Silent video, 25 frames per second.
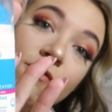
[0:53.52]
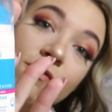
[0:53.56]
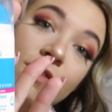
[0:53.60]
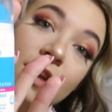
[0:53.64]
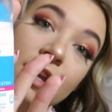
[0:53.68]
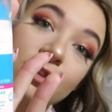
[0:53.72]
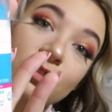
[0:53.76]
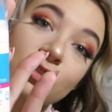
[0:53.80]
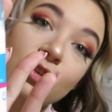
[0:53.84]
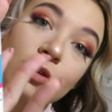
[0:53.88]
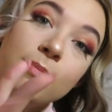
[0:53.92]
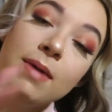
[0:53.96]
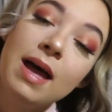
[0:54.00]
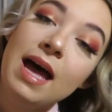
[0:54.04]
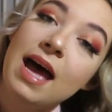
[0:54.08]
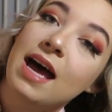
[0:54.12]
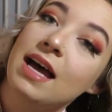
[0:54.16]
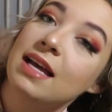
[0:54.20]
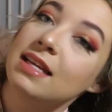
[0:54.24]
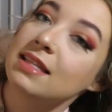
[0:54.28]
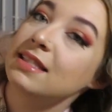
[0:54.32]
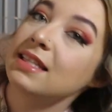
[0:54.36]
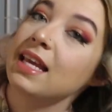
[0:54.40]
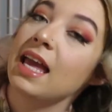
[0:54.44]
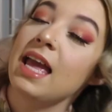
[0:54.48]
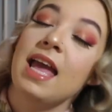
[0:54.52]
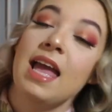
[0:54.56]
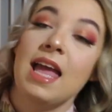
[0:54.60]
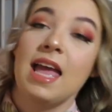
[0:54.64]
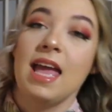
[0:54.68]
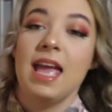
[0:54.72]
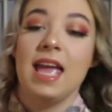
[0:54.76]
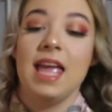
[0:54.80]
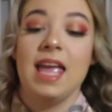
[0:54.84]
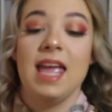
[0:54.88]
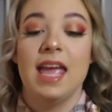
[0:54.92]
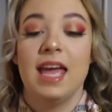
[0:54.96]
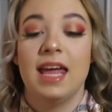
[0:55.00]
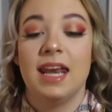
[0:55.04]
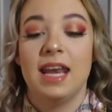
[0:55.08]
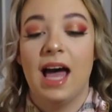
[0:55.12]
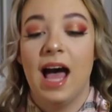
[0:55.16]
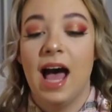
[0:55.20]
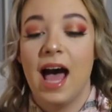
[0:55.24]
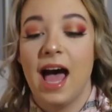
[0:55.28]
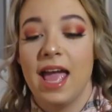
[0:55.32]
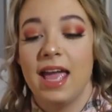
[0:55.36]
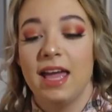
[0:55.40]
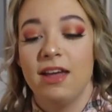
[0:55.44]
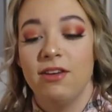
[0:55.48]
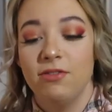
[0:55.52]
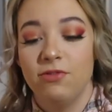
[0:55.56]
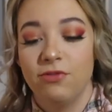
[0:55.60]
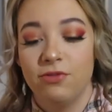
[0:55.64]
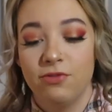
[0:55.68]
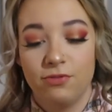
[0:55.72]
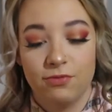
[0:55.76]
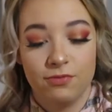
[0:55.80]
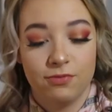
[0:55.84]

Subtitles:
Facial Mask. And I